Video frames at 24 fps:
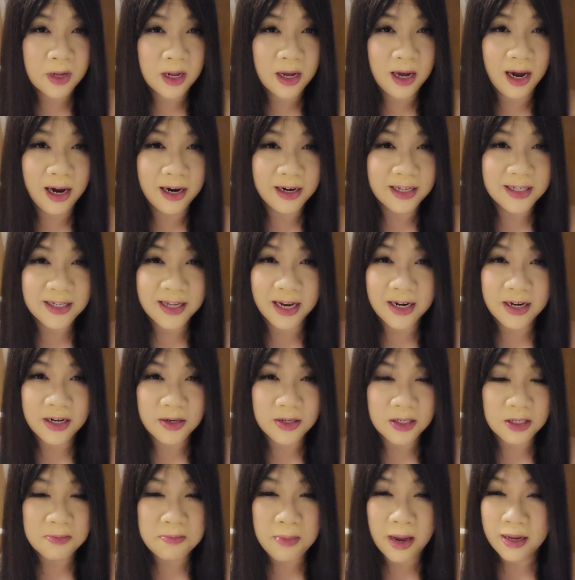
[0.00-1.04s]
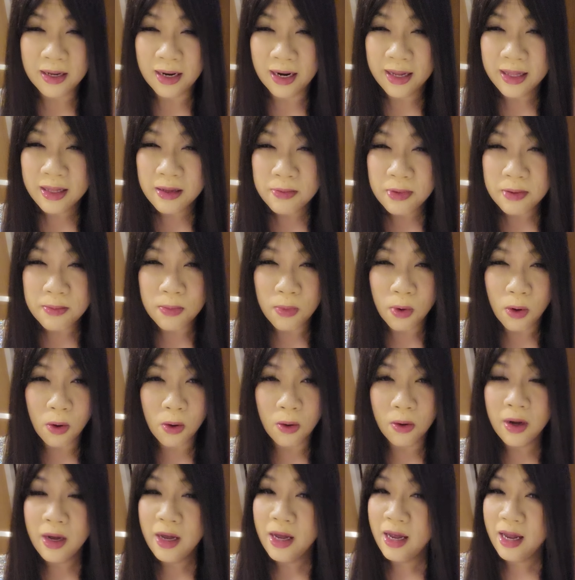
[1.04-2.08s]
I decided to spend a little bit
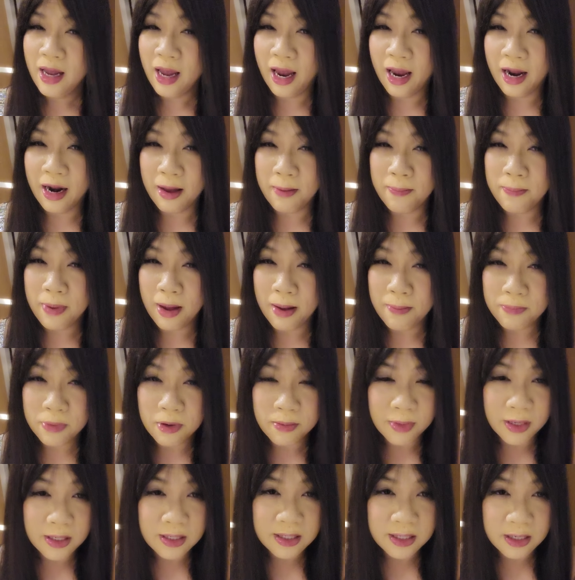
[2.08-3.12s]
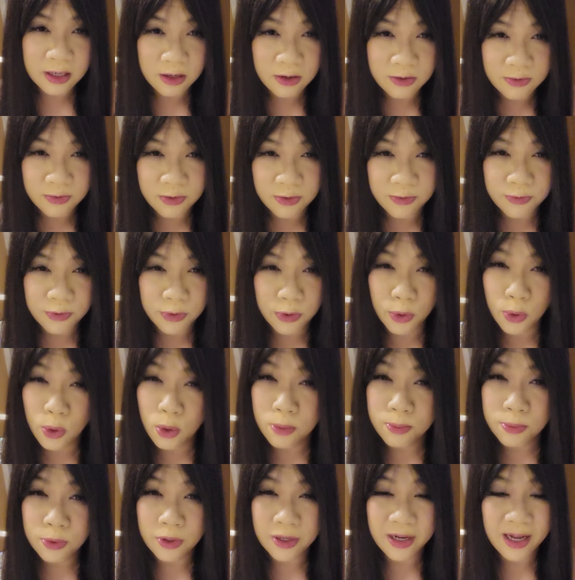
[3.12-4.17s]
more and I pamper myself with
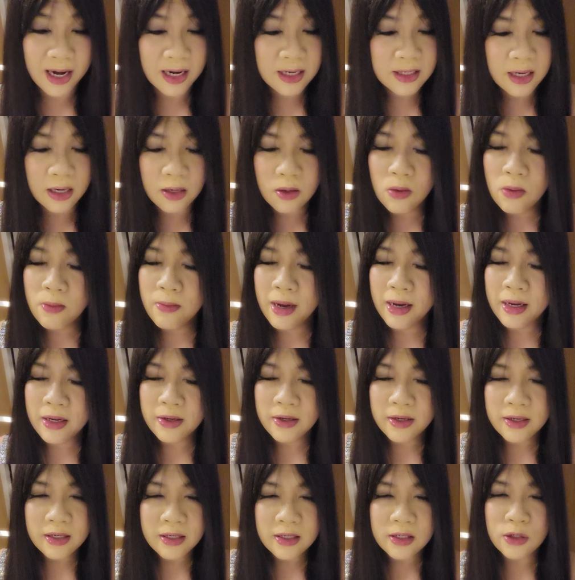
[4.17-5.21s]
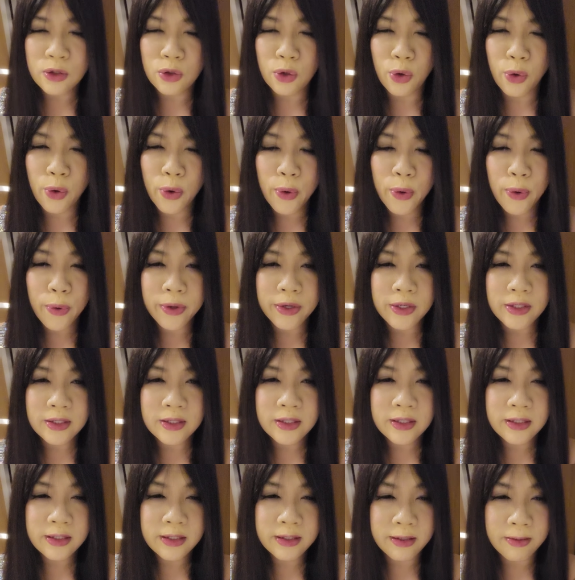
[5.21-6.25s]
Dior products. And oh my goodness, Dior is
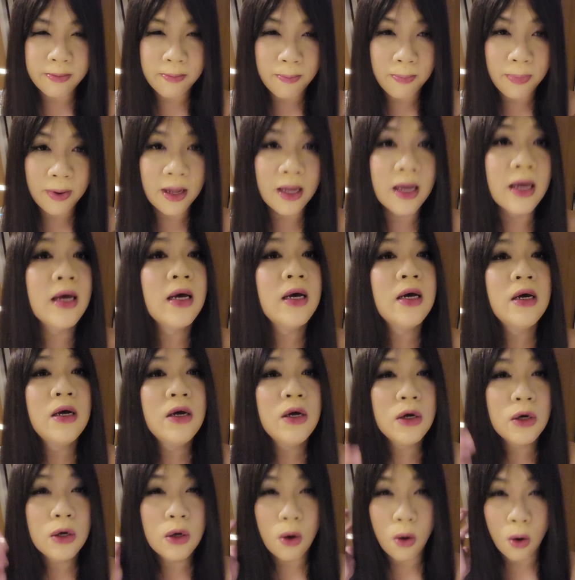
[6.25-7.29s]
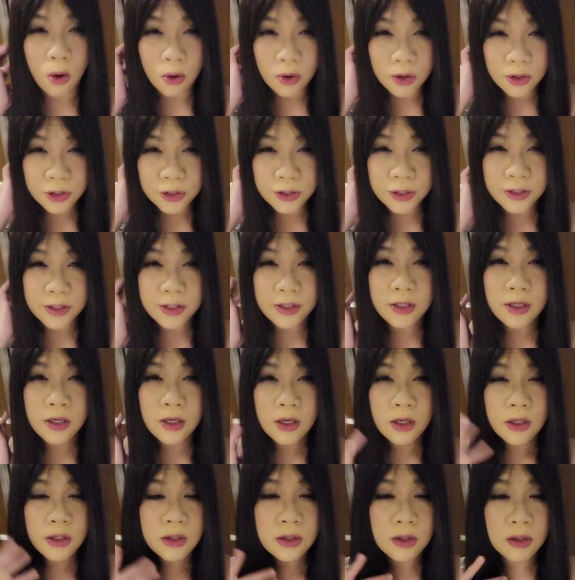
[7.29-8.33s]
simply gorgeous.
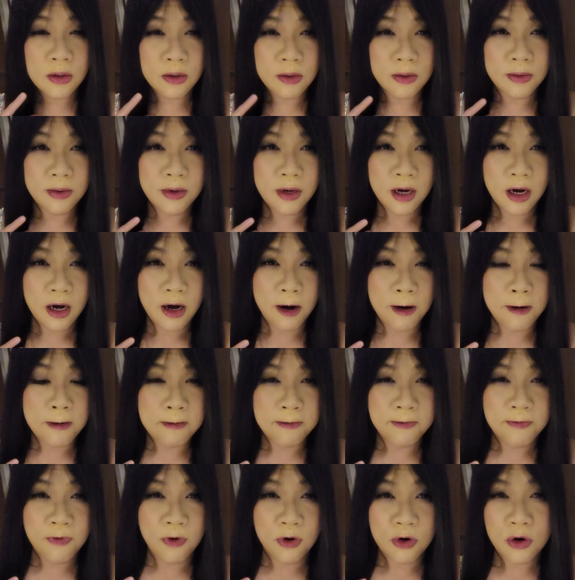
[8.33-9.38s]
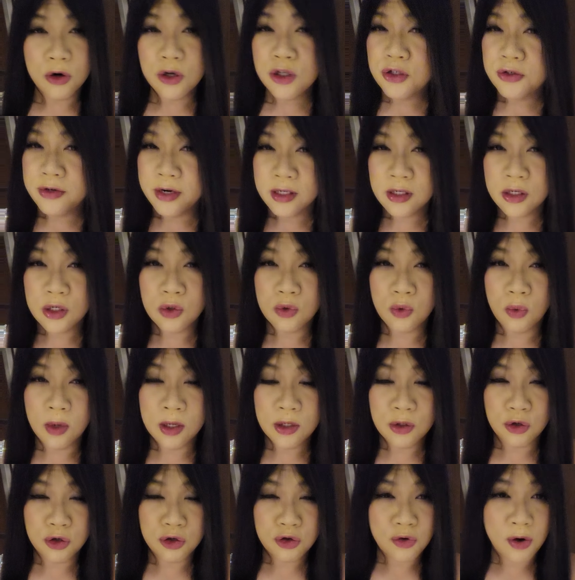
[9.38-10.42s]
So for crossdressers who want
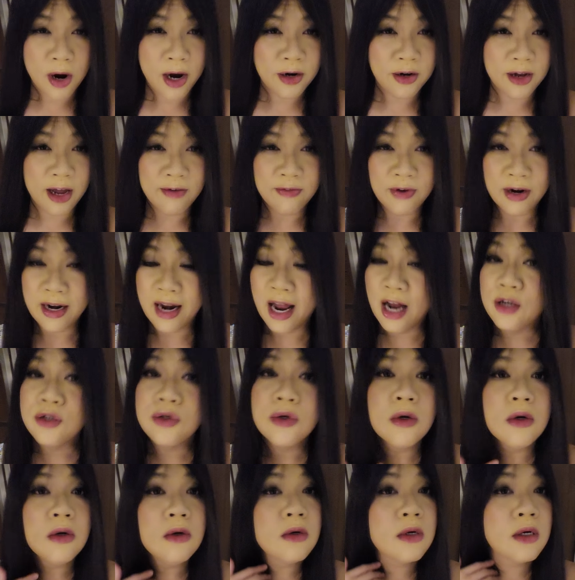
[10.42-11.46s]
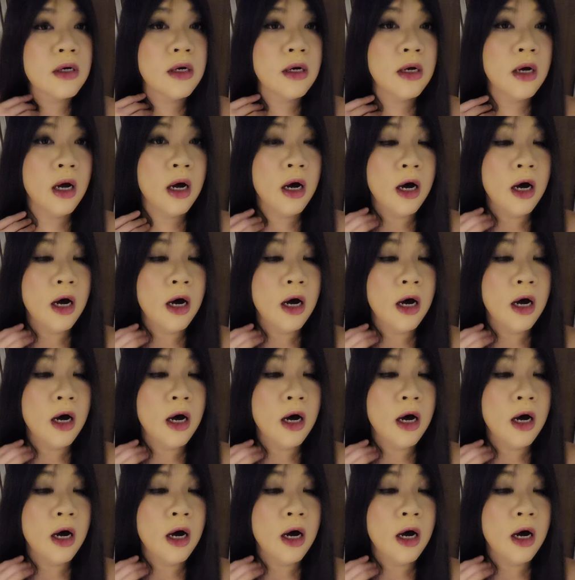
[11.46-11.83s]
to try to have a natural look,